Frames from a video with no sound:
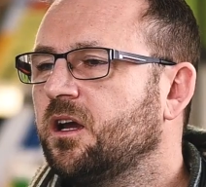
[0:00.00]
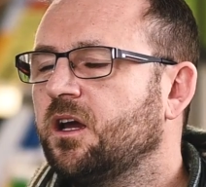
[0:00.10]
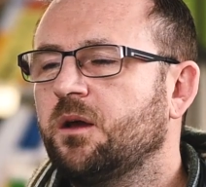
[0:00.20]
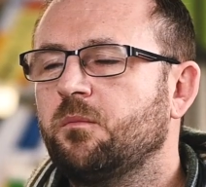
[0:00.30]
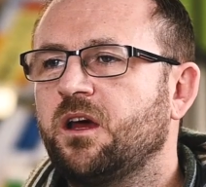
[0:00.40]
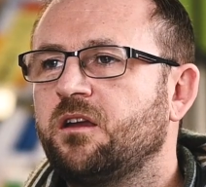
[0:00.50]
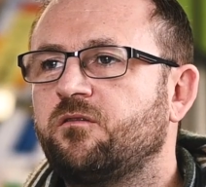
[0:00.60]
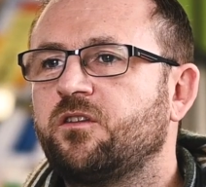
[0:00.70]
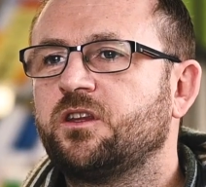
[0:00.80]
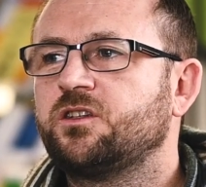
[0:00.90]
And
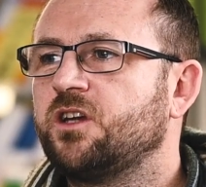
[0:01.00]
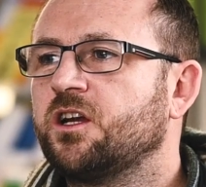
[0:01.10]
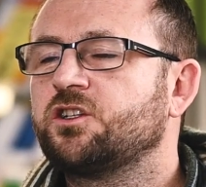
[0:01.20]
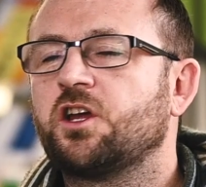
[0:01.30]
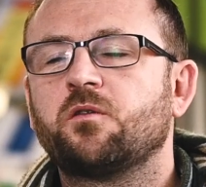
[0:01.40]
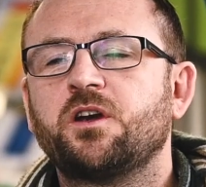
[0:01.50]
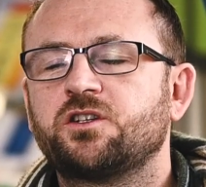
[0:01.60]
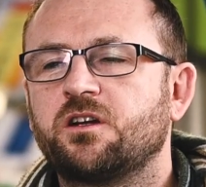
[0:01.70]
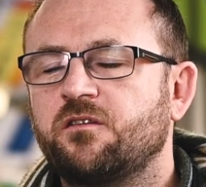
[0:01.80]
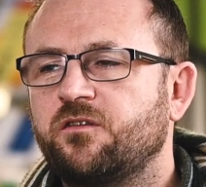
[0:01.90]
for this young
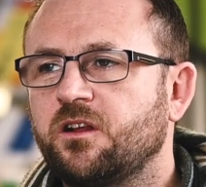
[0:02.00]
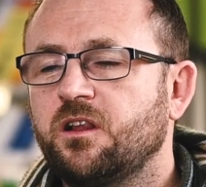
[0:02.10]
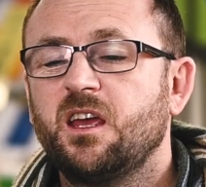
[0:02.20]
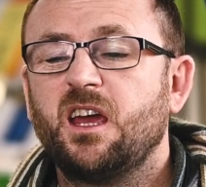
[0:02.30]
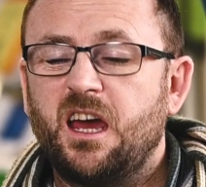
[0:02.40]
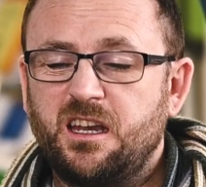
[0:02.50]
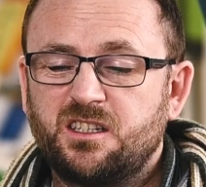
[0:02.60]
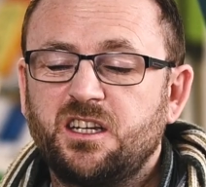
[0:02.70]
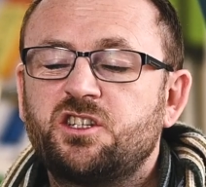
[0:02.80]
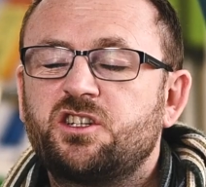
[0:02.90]
generation, I feel, and
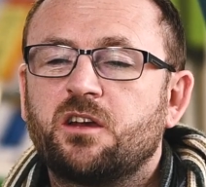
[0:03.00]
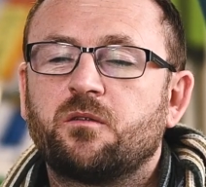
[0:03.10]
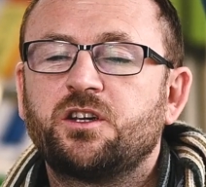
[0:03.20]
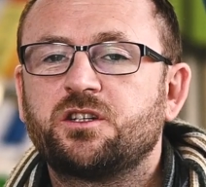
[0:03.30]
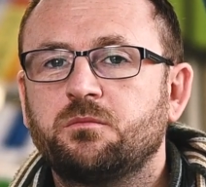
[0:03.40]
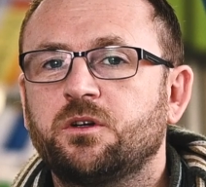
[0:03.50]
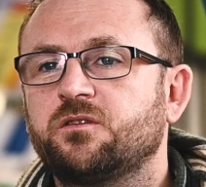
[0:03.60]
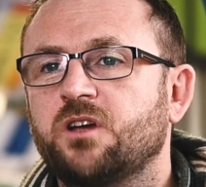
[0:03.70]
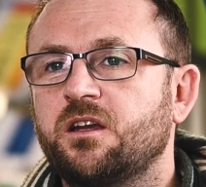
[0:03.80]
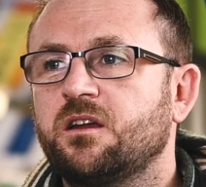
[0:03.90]
as each generation
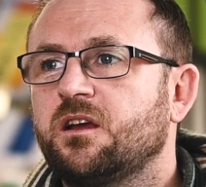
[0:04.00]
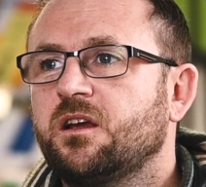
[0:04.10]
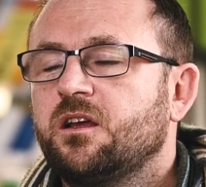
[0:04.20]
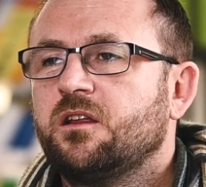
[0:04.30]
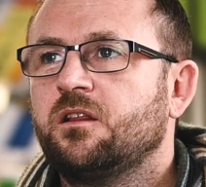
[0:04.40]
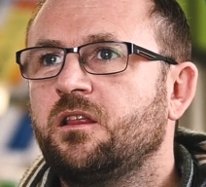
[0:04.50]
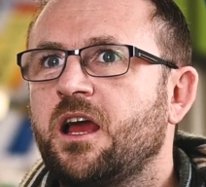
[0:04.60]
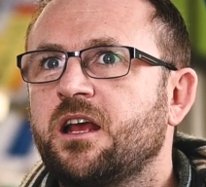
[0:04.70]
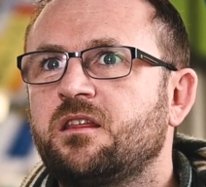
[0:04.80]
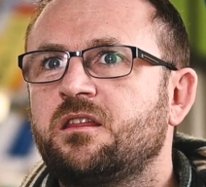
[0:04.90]
moves on,
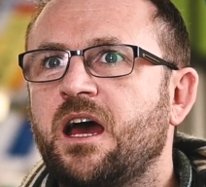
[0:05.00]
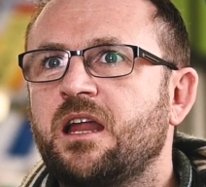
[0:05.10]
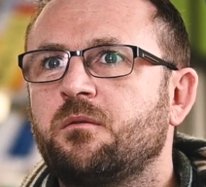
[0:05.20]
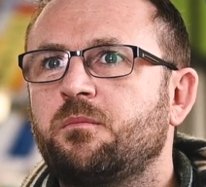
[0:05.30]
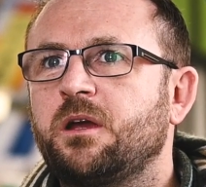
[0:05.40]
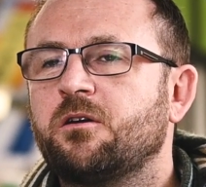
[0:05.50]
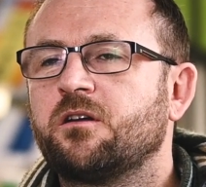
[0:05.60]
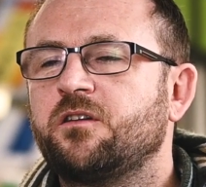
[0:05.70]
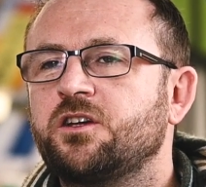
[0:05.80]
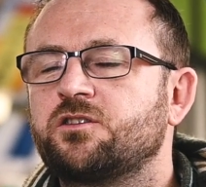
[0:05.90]
like, that period
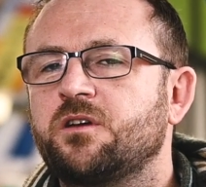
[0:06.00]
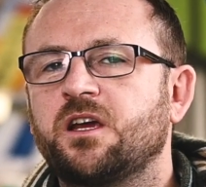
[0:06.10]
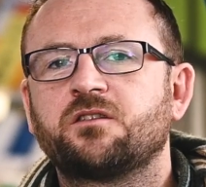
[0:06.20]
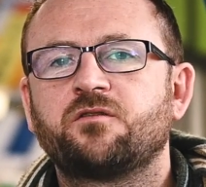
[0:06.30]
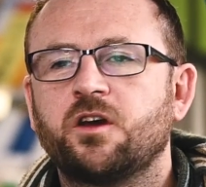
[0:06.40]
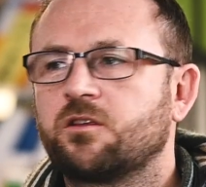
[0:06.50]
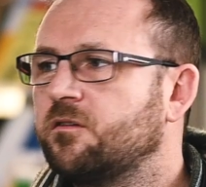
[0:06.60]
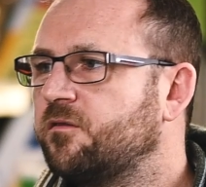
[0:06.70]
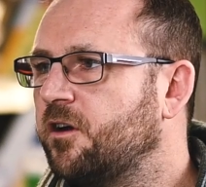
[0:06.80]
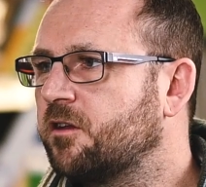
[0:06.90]
of history gets further
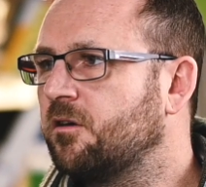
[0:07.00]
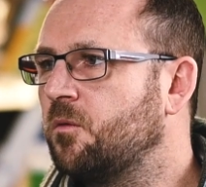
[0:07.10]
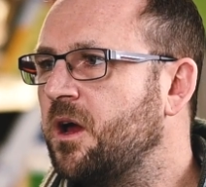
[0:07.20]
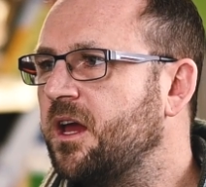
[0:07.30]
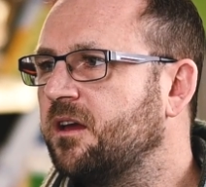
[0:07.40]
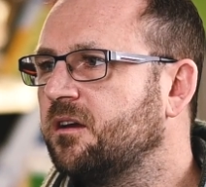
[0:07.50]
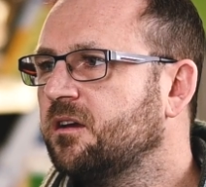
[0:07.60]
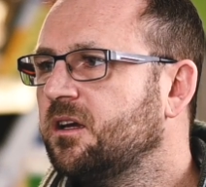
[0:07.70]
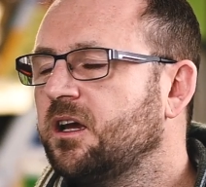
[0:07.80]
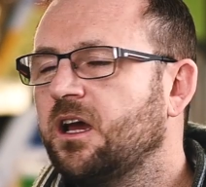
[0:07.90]
and further away,
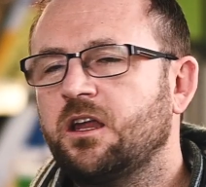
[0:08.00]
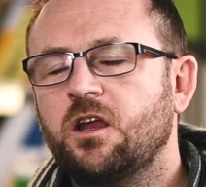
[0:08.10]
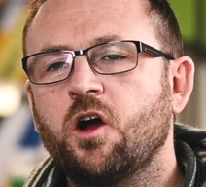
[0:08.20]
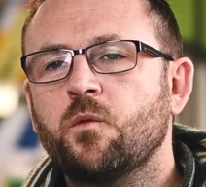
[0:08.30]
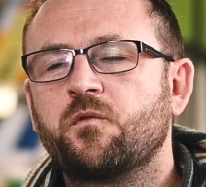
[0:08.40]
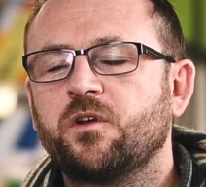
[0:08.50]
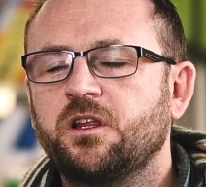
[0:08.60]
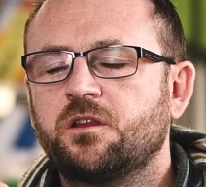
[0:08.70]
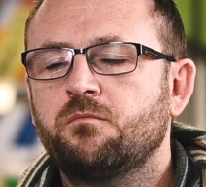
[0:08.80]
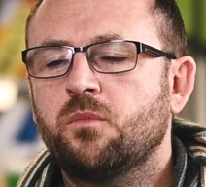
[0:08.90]
and hopefully
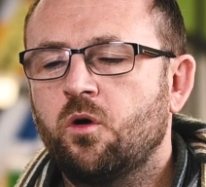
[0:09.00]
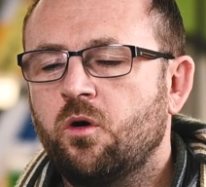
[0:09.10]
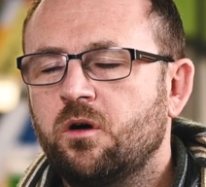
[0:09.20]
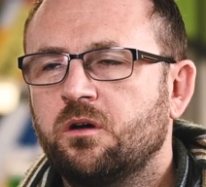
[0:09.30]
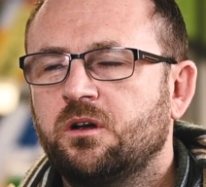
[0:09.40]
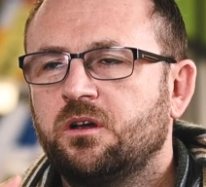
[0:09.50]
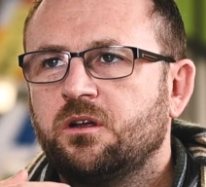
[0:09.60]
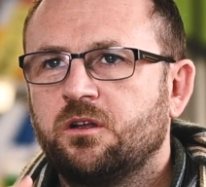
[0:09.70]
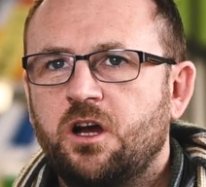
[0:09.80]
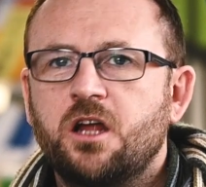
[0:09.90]
the more
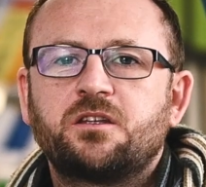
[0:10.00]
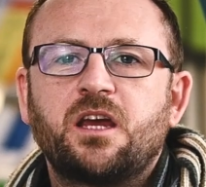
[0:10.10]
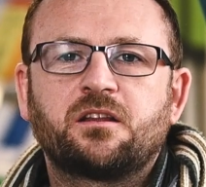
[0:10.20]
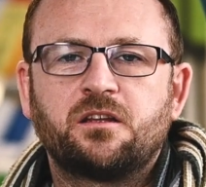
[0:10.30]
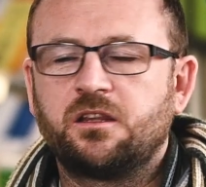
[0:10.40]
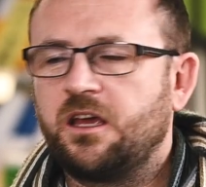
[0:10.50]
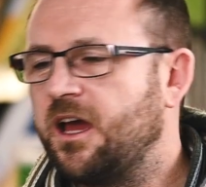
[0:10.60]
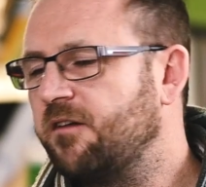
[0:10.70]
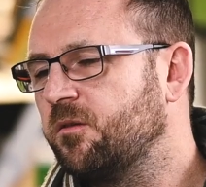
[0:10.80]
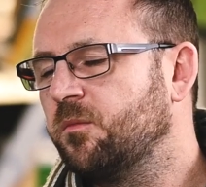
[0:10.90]
contact that they're
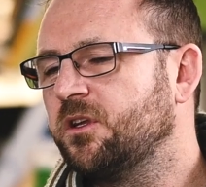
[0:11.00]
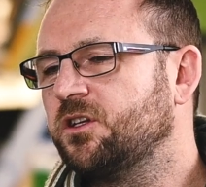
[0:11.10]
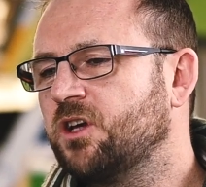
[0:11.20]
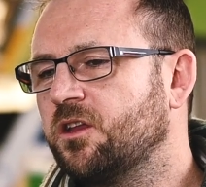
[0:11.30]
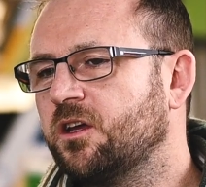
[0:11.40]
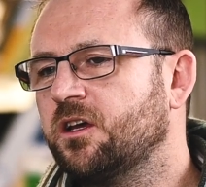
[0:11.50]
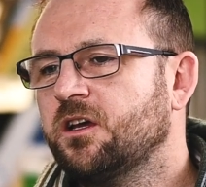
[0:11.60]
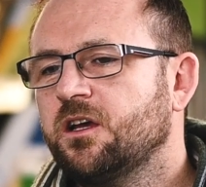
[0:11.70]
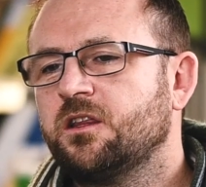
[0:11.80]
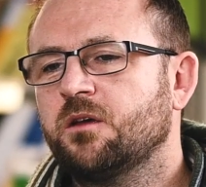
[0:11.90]
having with each other,
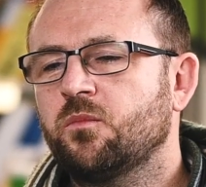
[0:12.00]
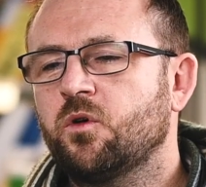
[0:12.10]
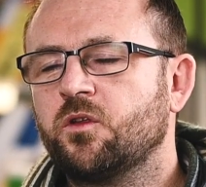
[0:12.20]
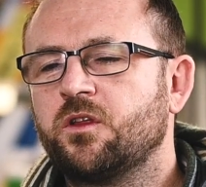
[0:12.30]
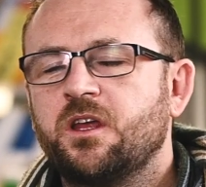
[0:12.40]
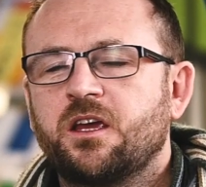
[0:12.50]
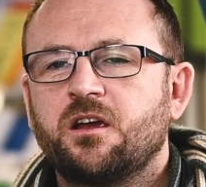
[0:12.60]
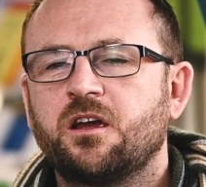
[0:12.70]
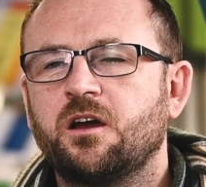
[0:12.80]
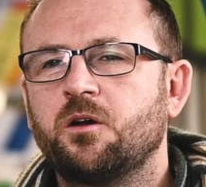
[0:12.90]
the more that they
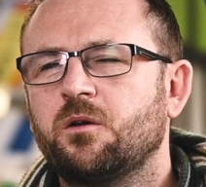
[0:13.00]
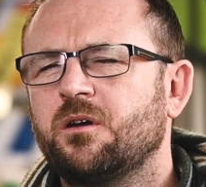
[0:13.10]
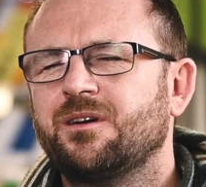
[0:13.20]
can go,